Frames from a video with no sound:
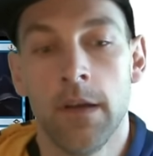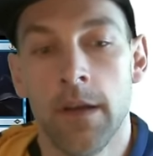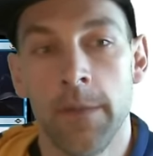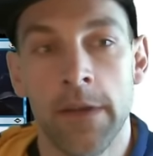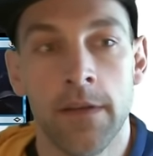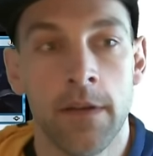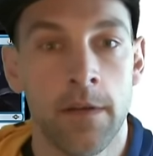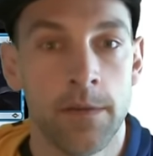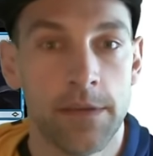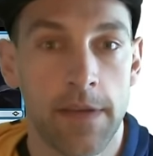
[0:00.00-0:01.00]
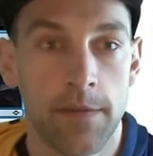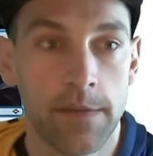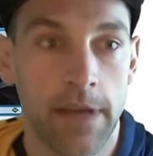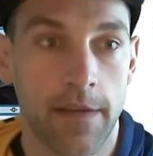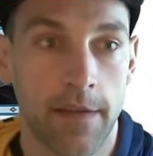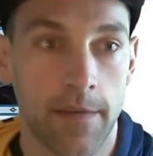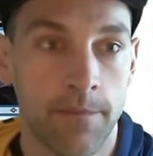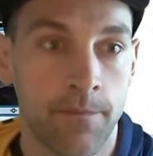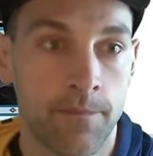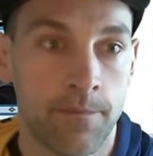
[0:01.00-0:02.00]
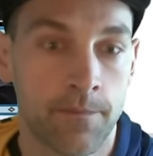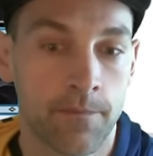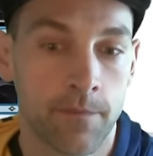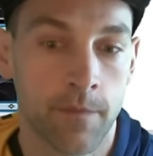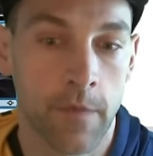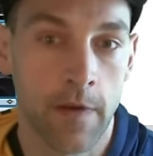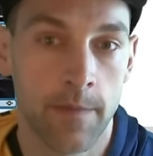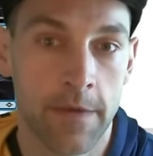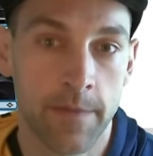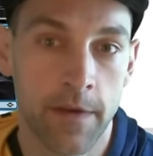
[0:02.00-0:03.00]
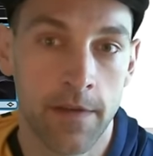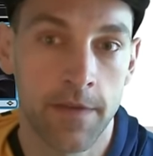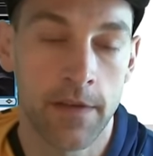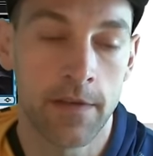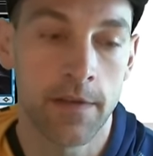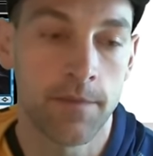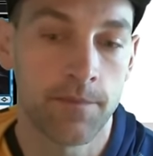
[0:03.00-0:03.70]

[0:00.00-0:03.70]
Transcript: I mean, we just have to attack them. Mesmeric Fiend